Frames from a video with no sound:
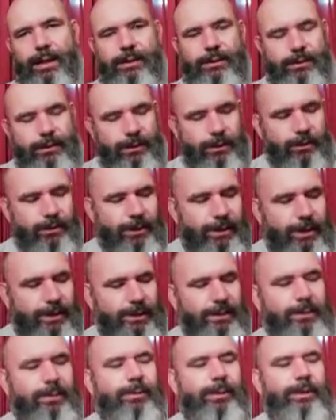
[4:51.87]
New
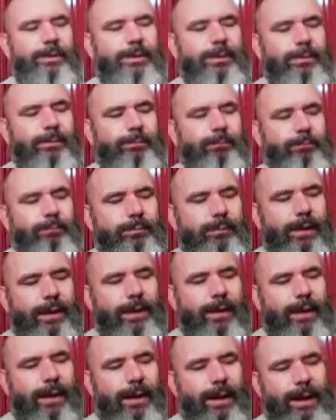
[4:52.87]
Testament.
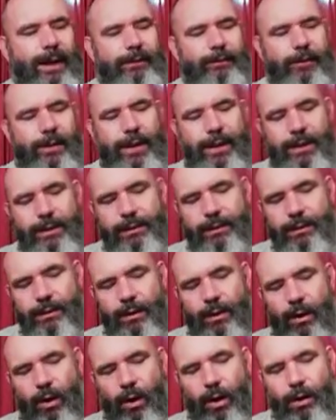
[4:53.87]
And then
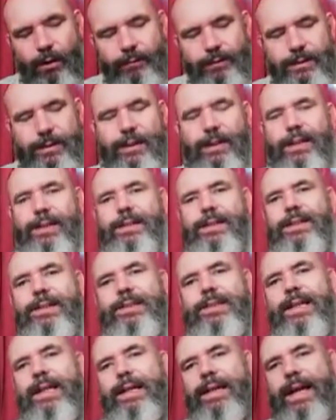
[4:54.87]
after that,
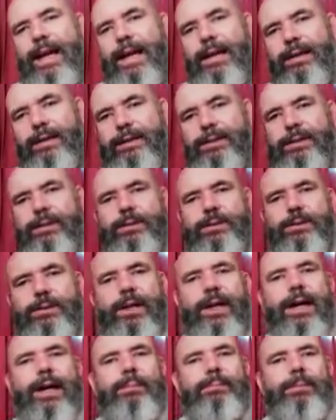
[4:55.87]
Nestle and Aland took
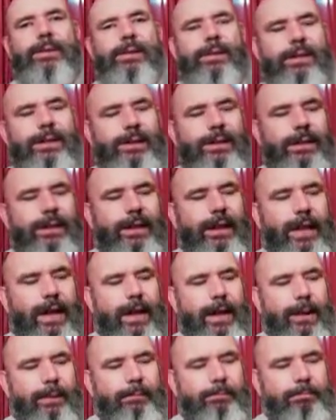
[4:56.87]
up the
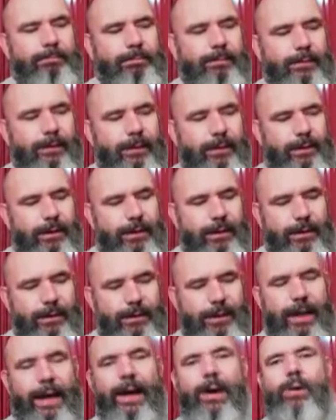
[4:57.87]

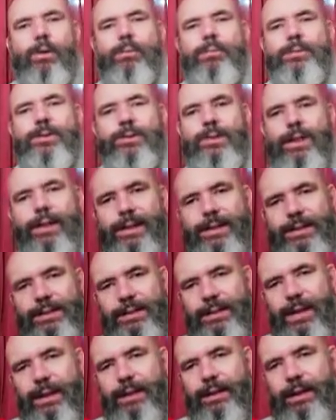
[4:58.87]
helm, shall I
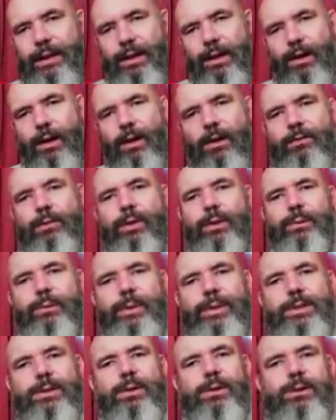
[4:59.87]
say, of what
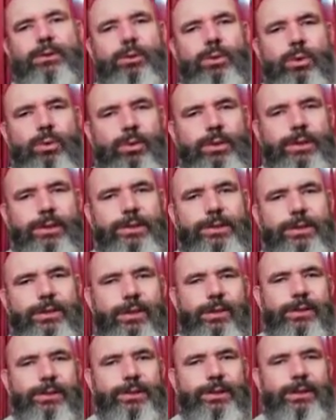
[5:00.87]
Westcott and Hort had
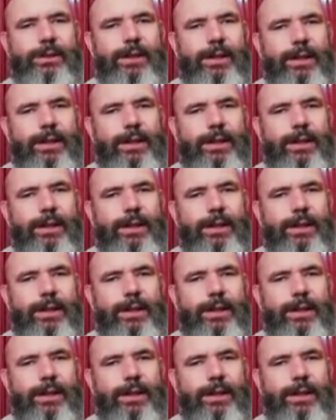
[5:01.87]
started.